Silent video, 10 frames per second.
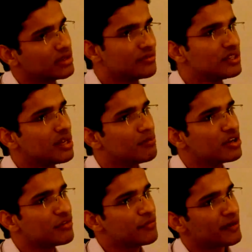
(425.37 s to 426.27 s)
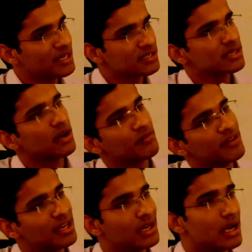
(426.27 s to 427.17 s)
If the number of friends are
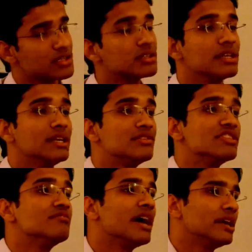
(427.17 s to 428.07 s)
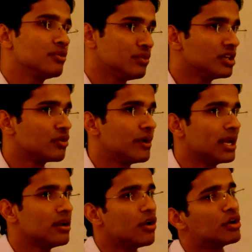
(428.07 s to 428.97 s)
very large, the tree might work
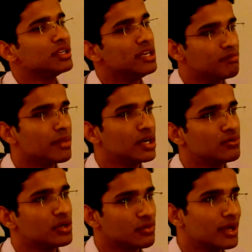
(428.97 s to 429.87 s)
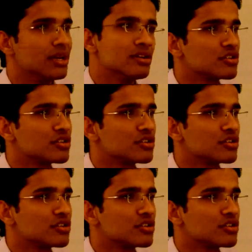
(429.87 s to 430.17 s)
well or the heap might work well.